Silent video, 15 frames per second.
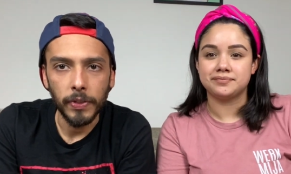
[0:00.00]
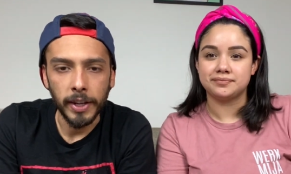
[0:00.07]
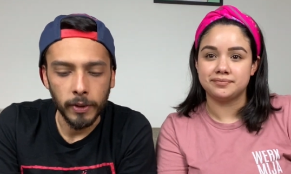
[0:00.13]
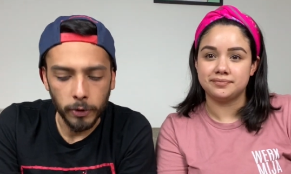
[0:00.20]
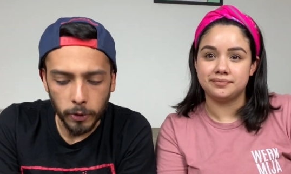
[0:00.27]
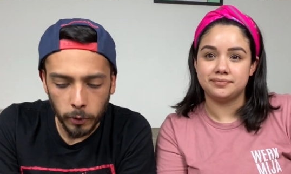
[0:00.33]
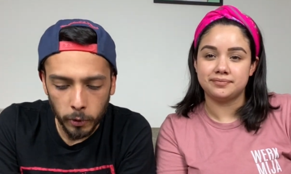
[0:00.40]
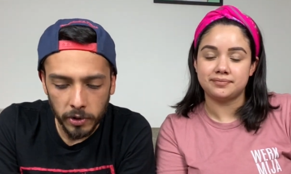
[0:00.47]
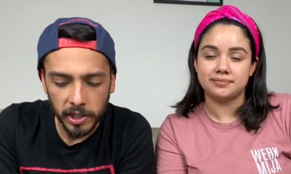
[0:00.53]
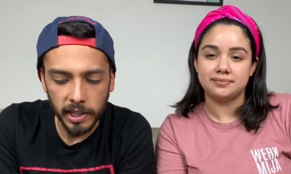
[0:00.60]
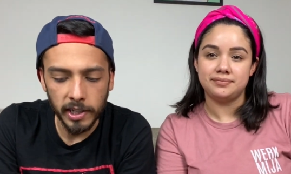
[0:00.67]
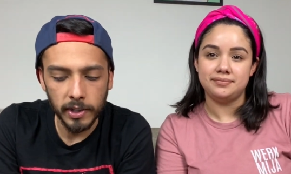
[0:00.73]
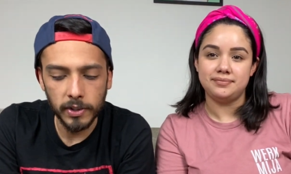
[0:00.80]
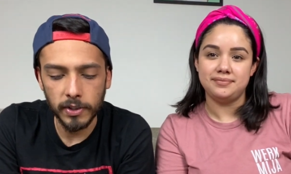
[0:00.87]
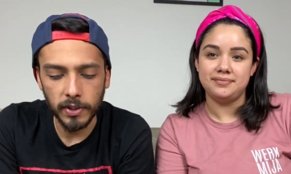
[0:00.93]

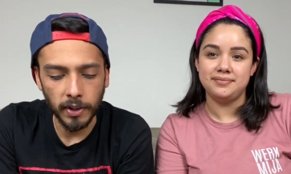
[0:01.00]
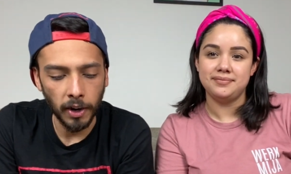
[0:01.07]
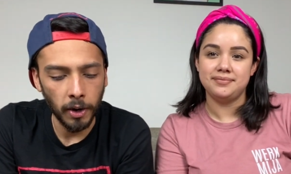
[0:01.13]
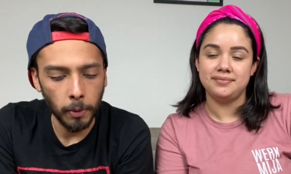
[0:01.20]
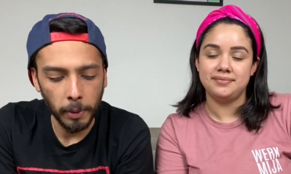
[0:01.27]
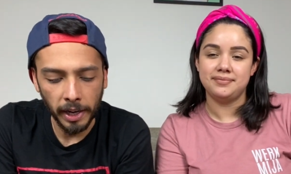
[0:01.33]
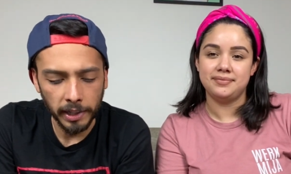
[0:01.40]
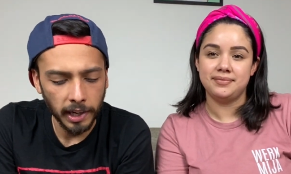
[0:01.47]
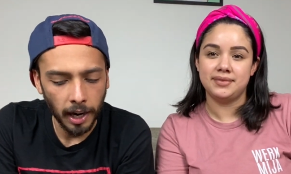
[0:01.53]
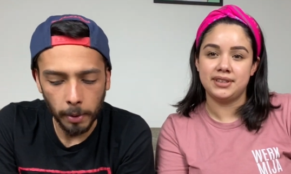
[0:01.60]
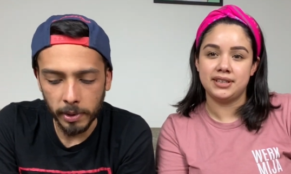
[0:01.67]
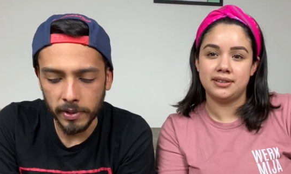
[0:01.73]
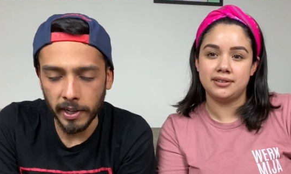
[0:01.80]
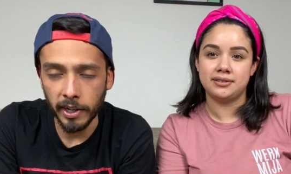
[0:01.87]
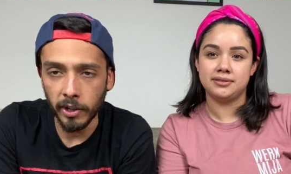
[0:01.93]
Speaker 1: enthusiast and
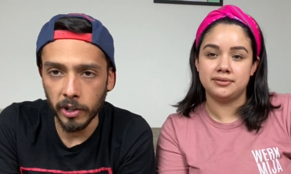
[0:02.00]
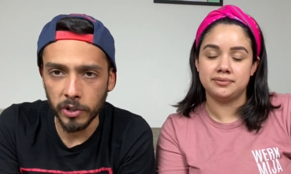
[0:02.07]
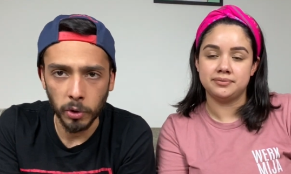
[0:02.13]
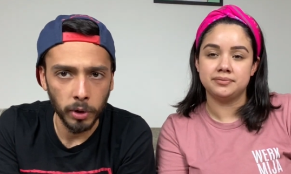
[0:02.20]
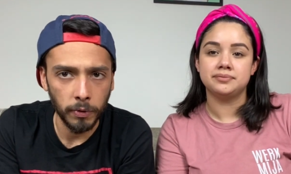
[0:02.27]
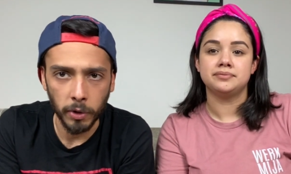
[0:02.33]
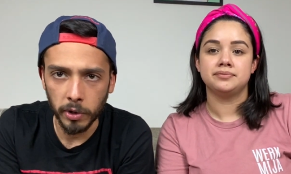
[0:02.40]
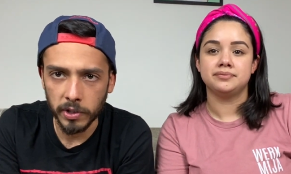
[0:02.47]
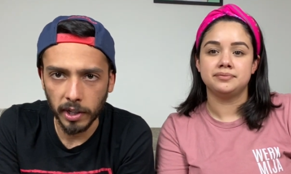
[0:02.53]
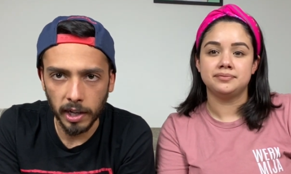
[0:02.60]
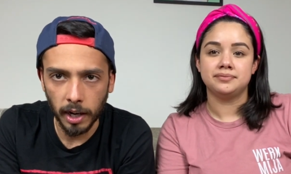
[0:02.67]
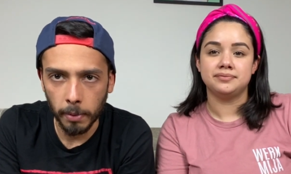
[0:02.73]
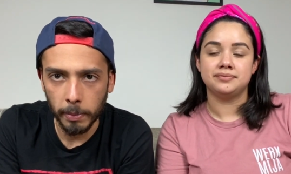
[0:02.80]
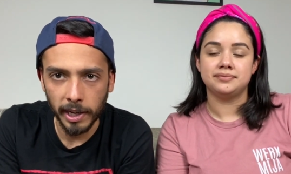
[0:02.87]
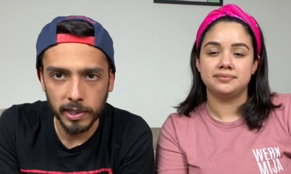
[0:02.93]
commentator. So if you're into
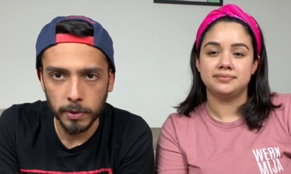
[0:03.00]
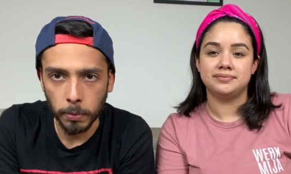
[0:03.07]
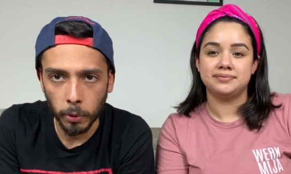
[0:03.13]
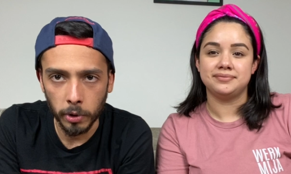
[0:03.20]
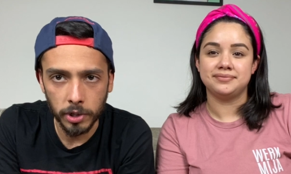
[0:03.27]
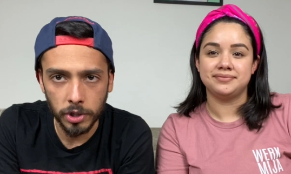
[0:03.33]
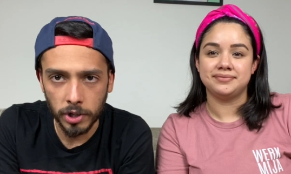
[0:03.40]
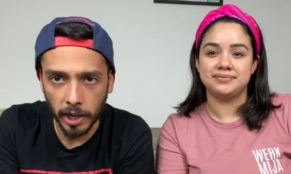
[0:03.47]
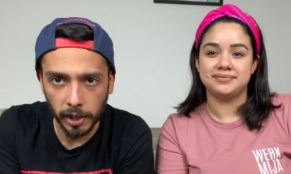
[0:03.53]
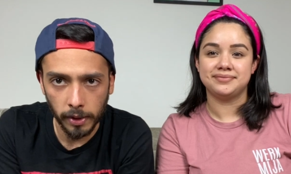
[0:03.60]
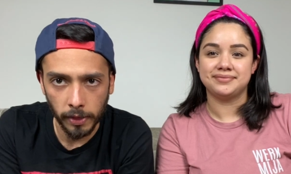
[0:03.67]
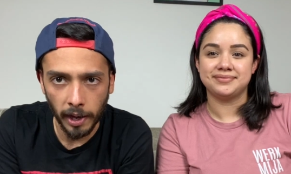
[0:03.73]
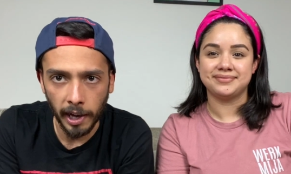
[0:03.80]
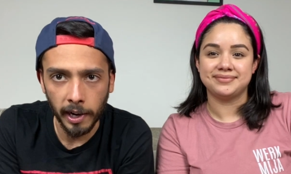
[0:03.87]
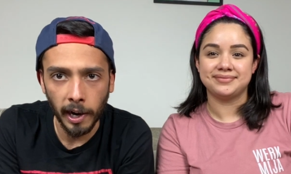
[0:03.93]
combat sports, check
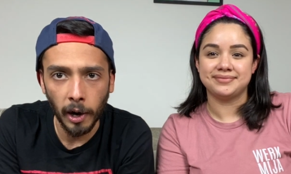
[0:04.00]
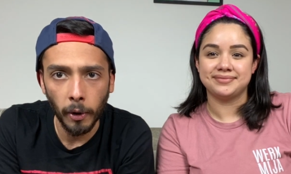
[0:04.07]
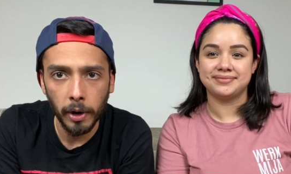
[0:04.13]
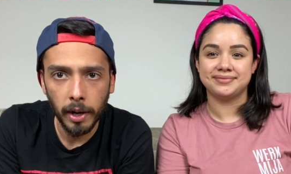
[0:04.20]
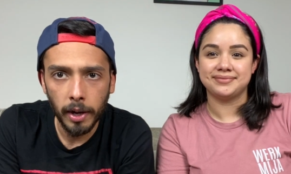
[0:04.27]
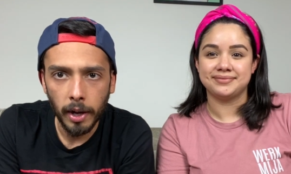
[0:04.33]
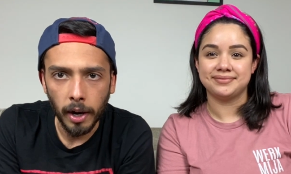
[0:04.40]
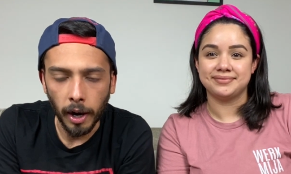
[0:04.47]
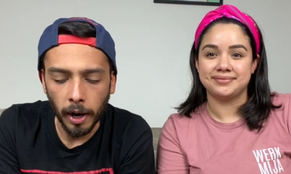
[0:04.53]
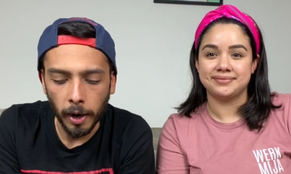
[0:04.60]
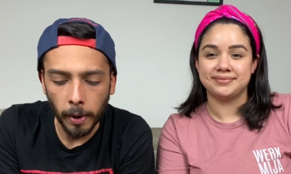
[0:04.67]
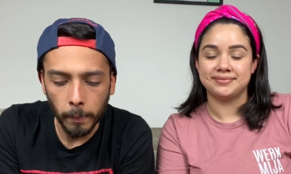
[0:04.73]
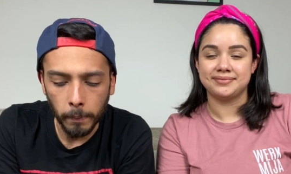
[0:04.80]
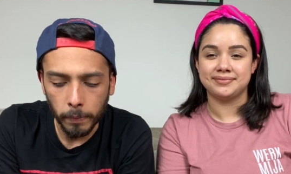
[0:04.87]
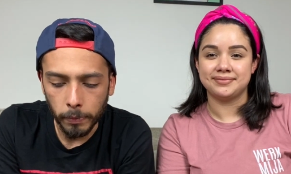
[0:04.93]
that out.
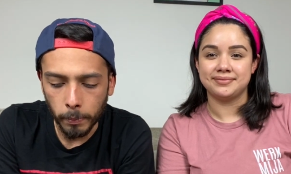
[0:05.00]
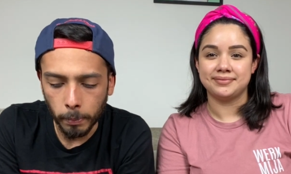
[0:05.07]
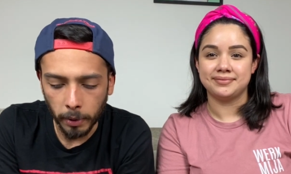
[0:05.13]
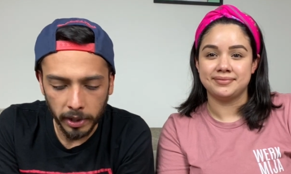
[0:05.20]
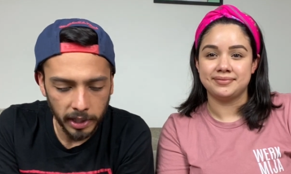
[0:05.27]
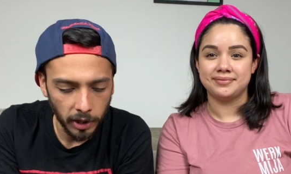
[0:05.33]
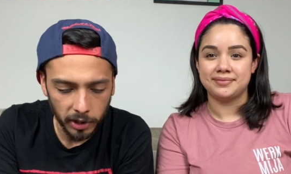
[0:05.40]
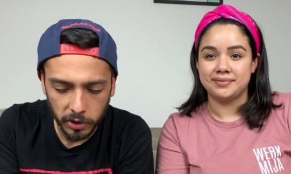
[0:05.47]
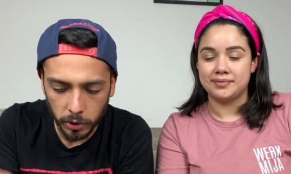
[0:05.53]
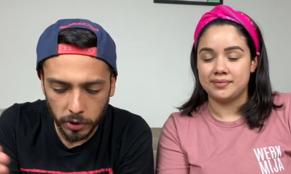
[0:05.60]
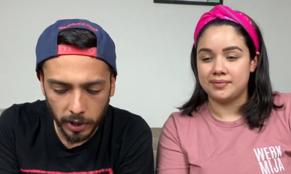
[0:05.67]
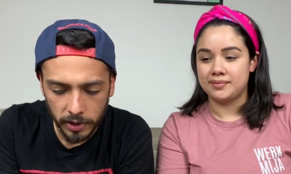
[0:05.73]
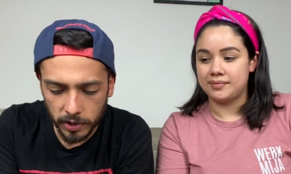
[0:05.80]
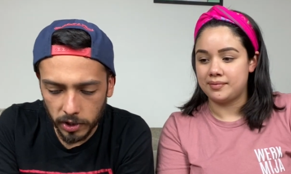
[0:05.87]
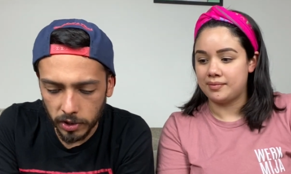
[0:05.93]
But he also
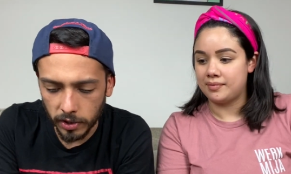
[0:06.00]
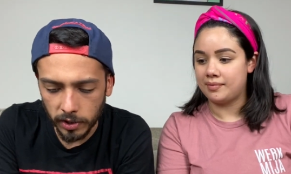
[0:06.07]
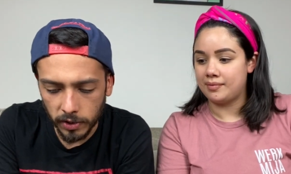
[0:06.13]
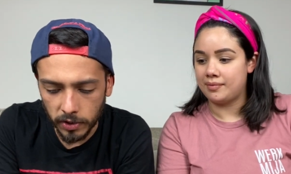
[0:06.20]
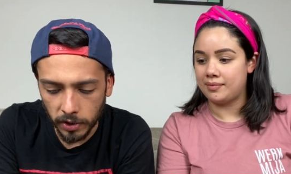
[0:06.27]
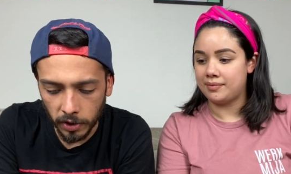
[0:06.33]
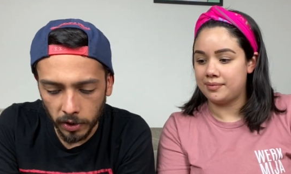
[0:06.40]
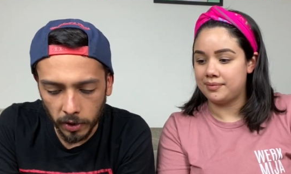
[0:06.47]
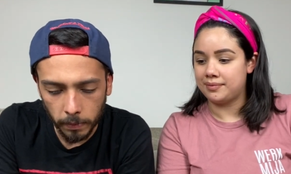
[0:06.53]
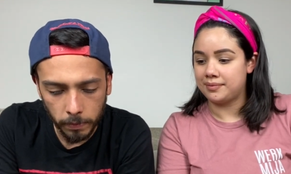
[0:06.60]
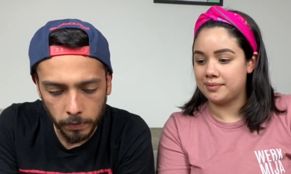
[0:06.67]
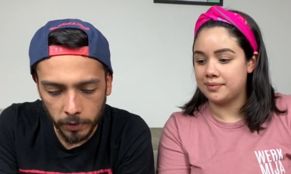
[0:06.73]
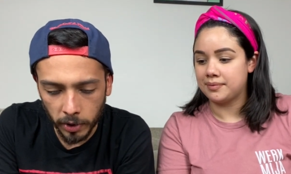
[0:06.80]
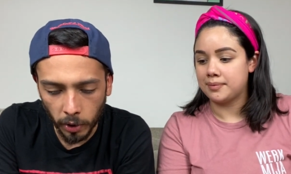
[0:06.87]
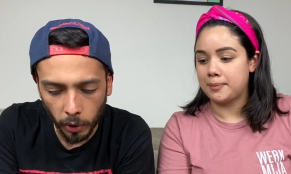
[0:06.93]
transitioned into
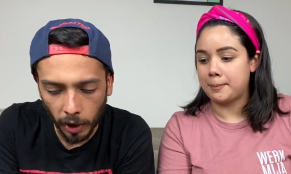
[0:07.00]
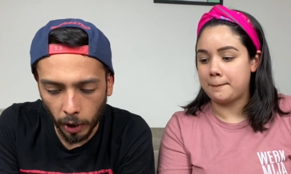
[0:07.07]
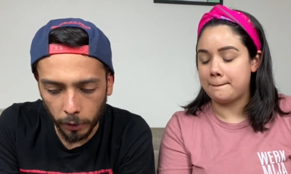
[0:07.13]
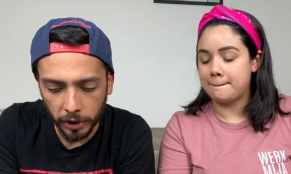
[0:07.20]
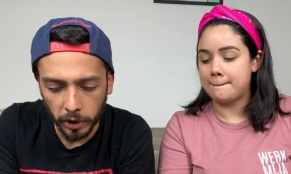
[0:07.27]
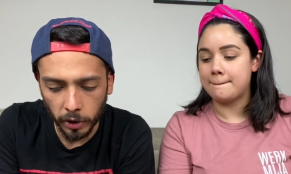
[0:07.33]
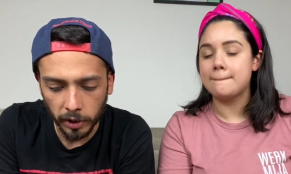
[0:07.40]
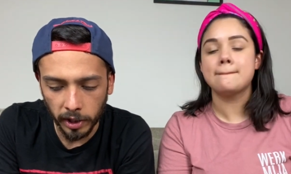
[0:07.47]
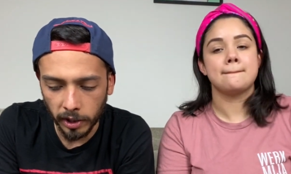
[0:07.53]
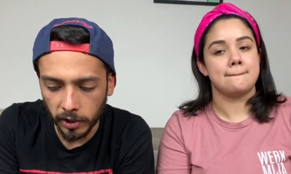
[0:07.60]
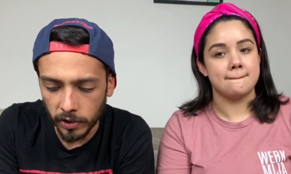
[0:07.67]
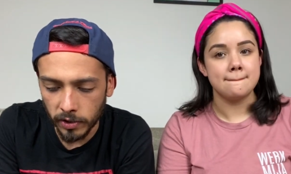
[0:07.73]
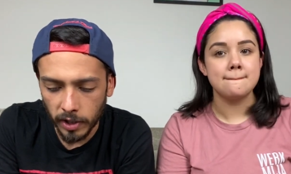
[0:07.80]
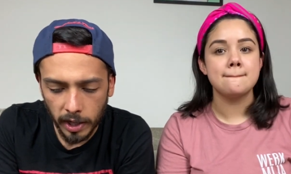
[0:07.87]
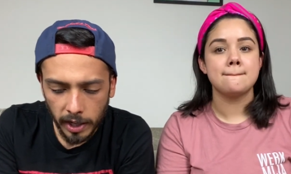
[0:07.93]
healthy cooking
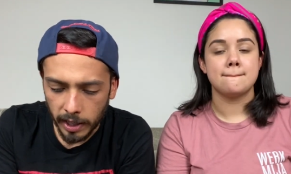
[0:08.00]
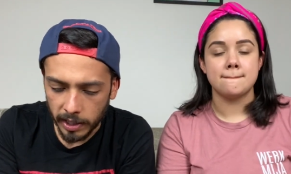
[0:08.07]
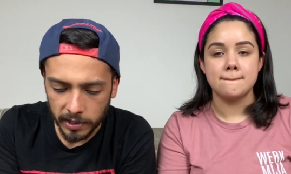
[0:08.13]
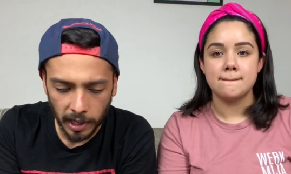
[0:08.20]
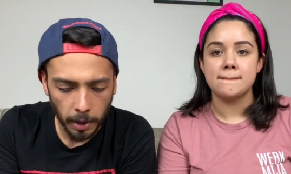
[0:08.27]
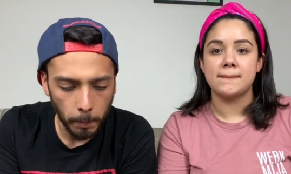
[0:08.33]
because he's got a